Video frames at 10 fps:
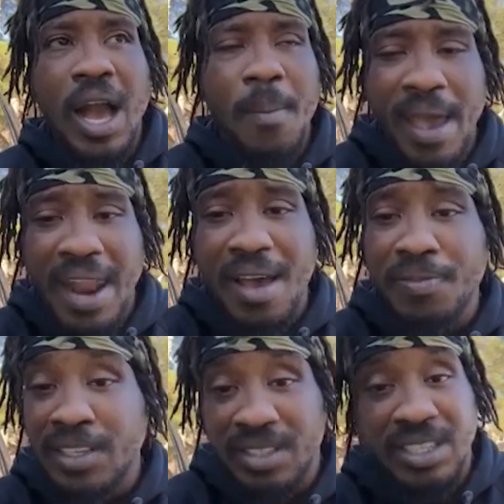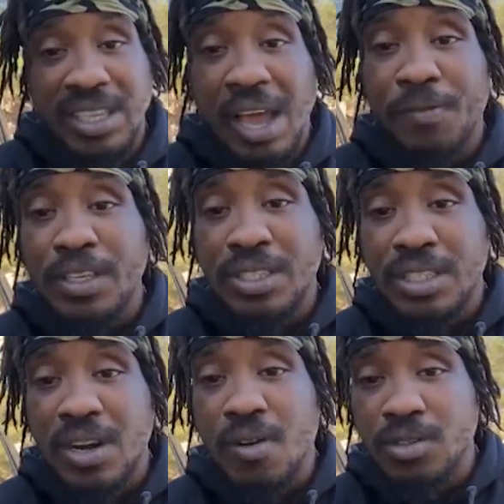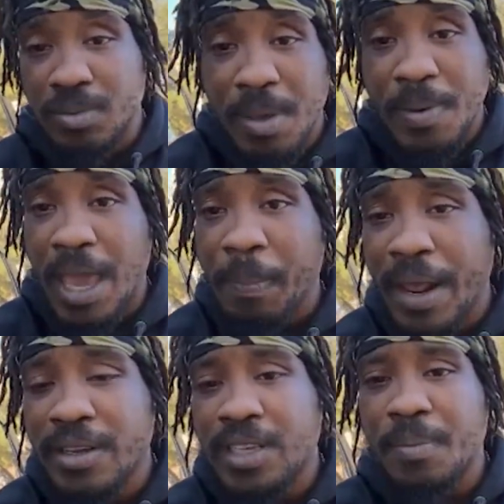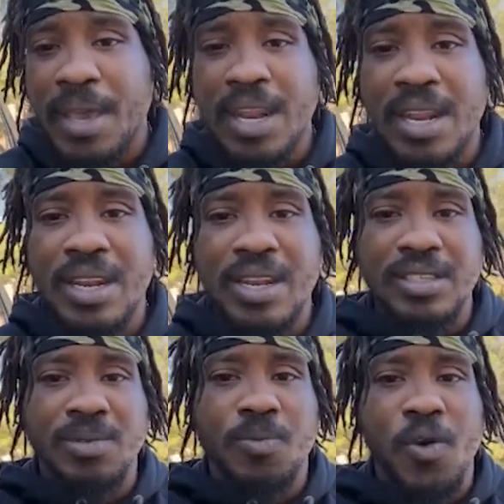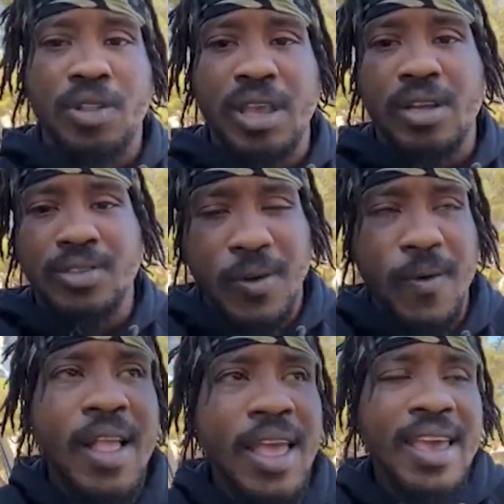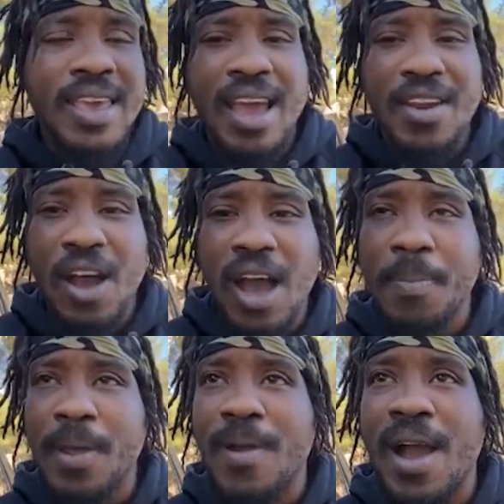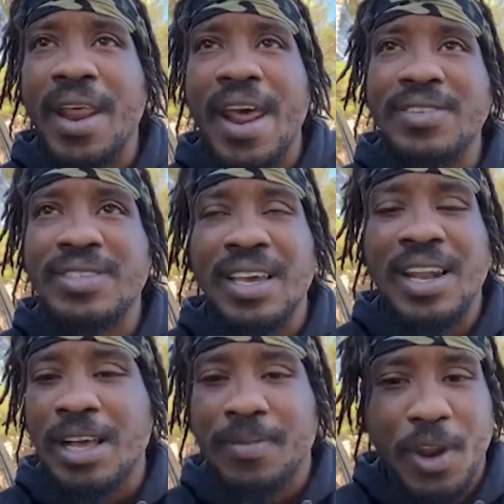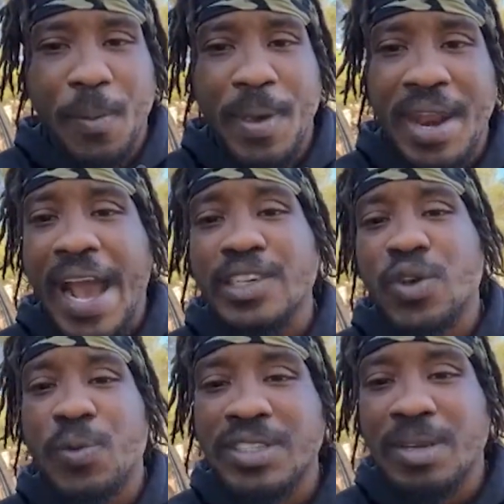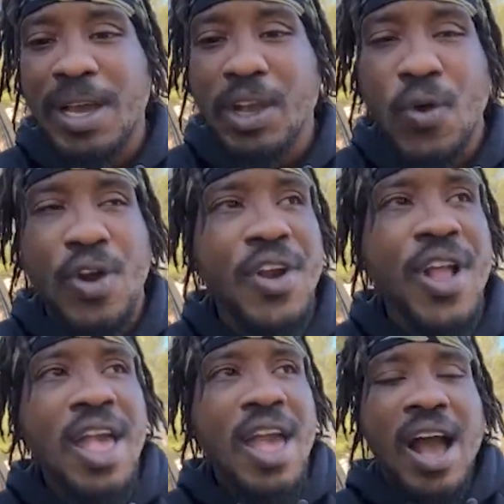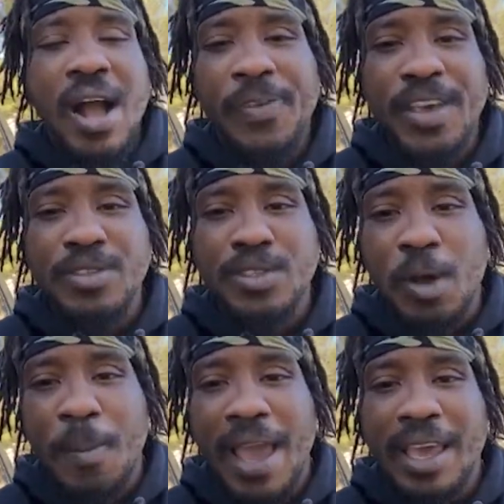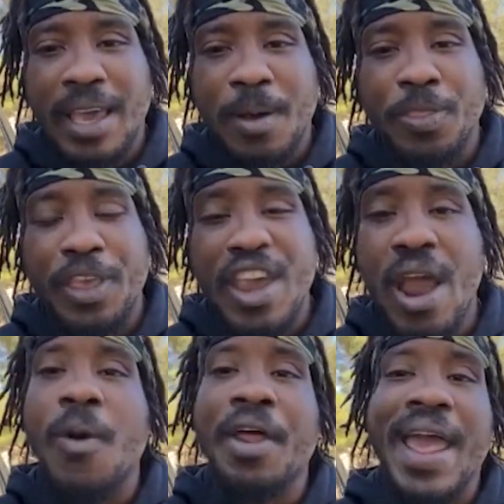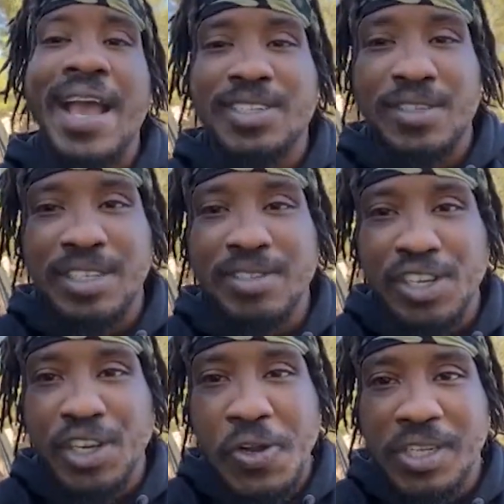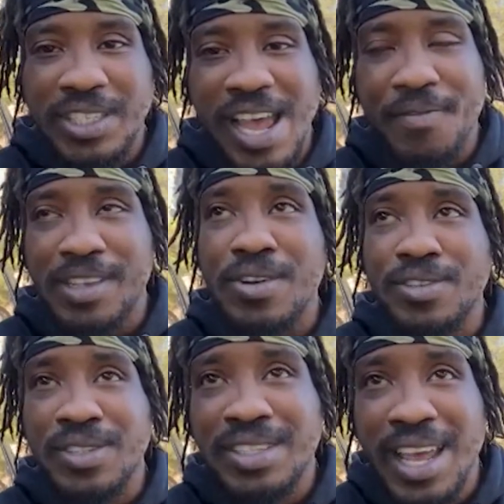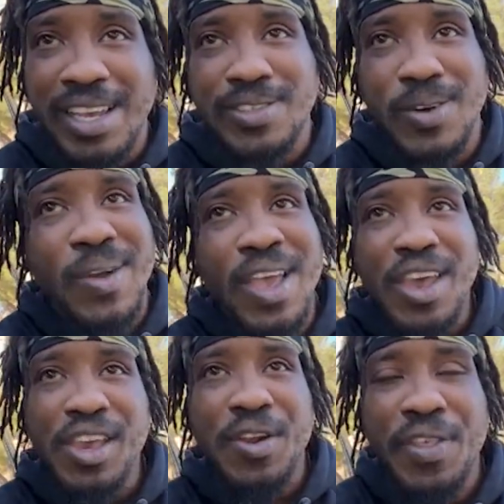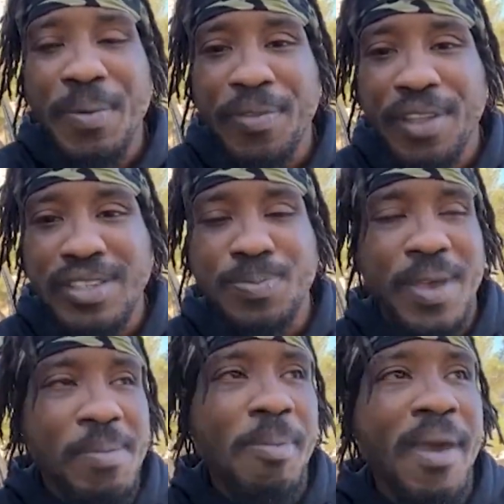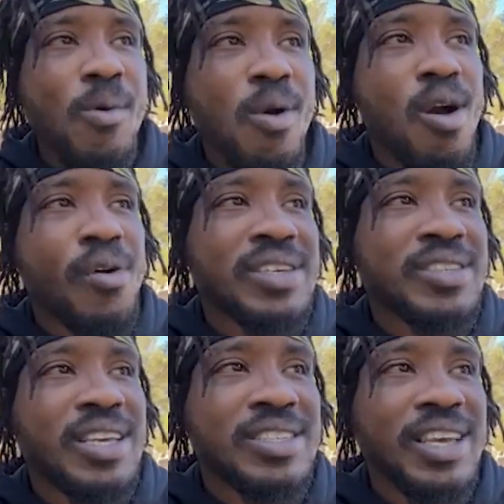combat athletes, and just athletes in general. Some NBA players come in and did some work there. So, yeah, no, I've been around Anderson. Ben Askren was in my corner. He was on the year I won nationals, he was on the coaching staff at Arizona State. So, you know, this MMA world has